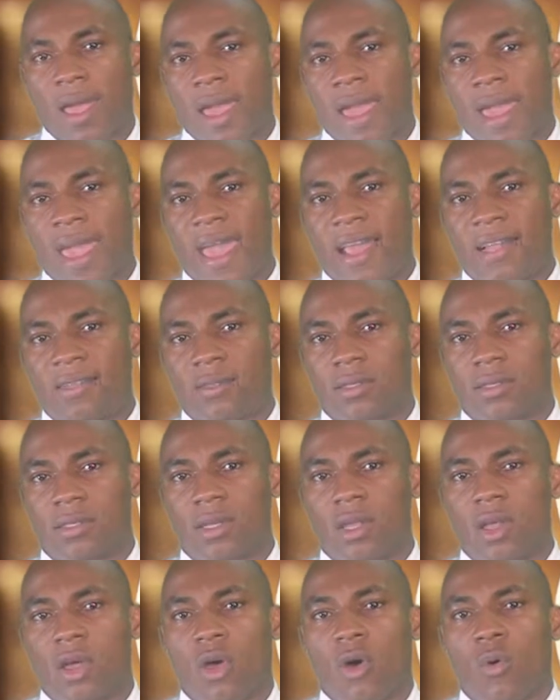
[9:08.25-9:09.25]
Hence,
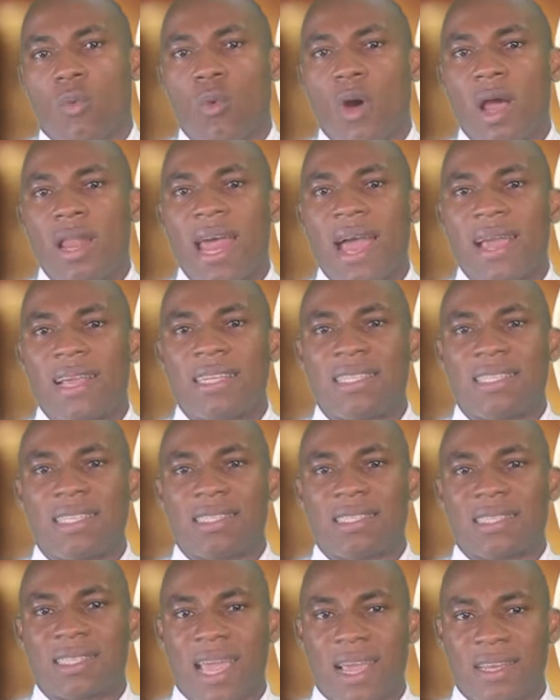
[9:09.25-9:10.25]
whether it
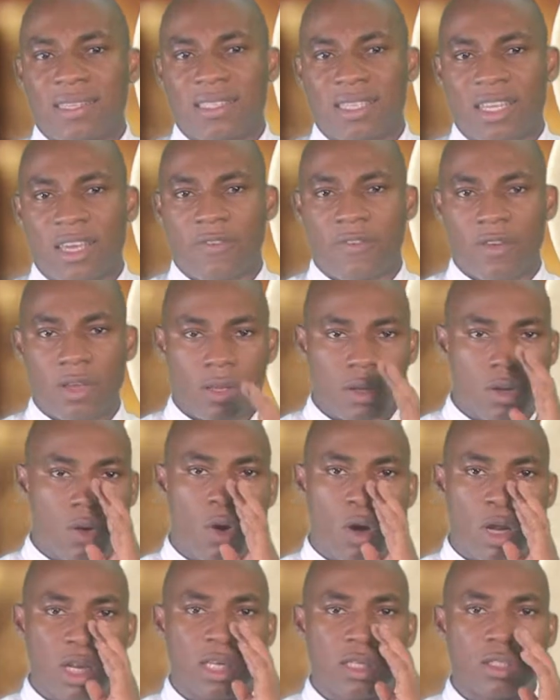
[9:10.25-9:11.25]
is Thanksgiving,
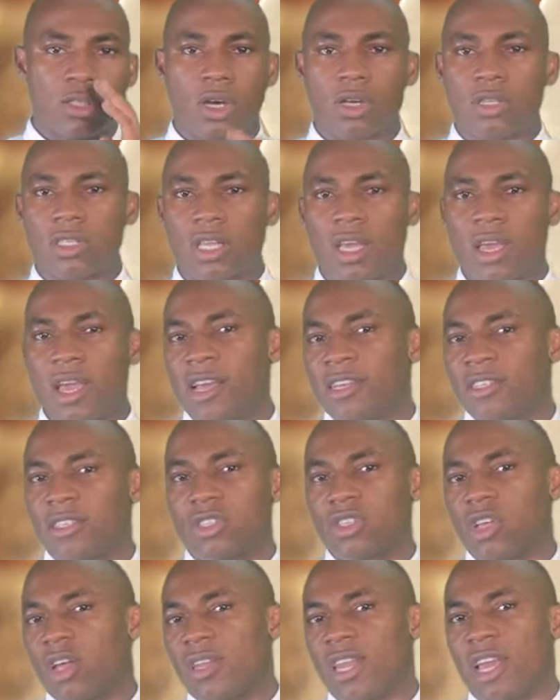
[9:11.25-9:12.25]
Holy Thursday, a
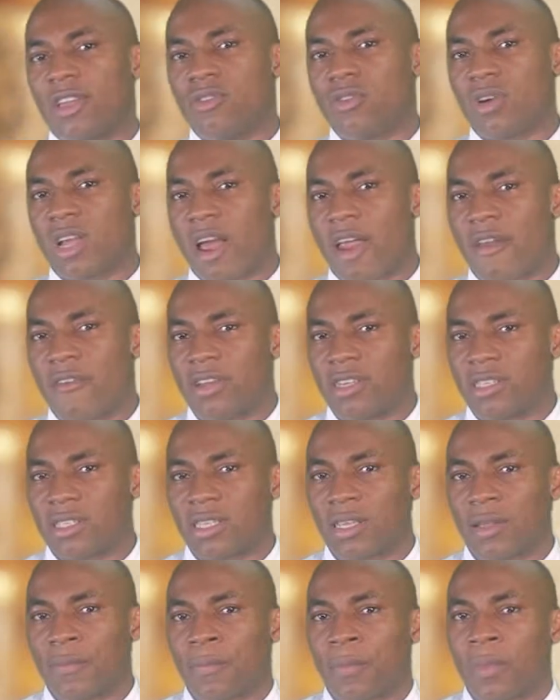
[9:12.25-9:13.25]
Sunday Eucharist,